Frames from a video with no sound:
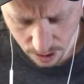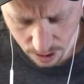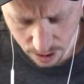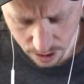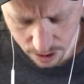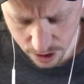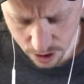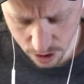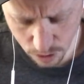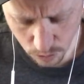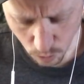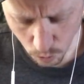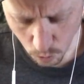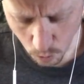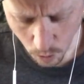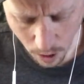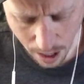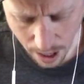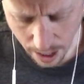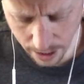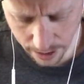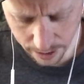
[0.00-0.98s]
it's just
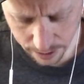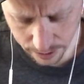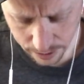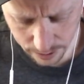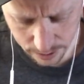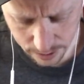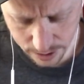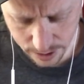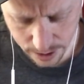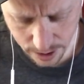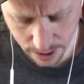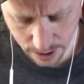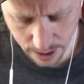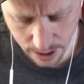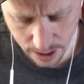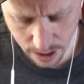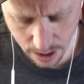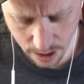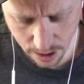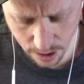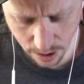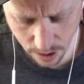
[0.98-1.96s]
wild to
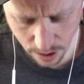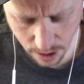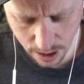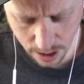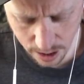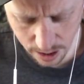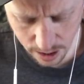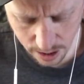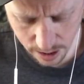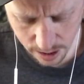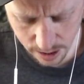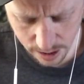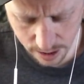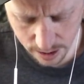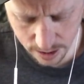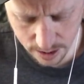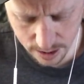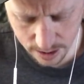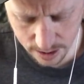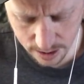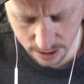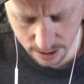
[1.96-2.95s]
hear
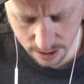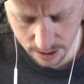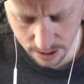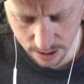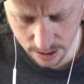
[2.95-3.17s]
his